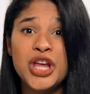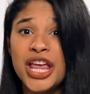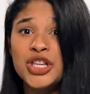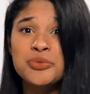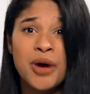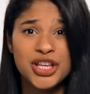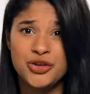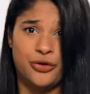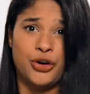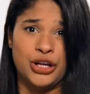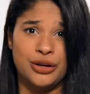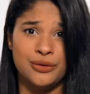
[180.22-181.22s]
change much
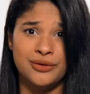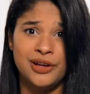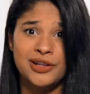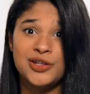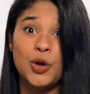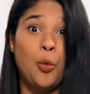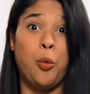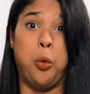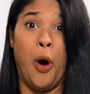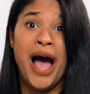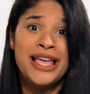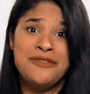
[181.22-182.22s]
for you. So
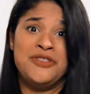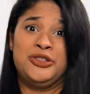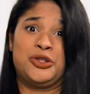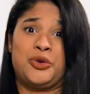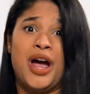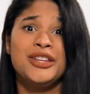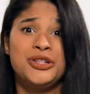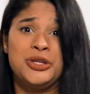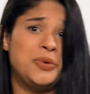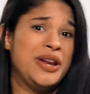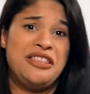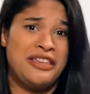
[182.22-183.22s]
why even try to
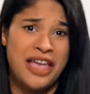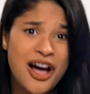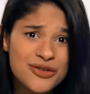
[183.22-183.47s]
do anything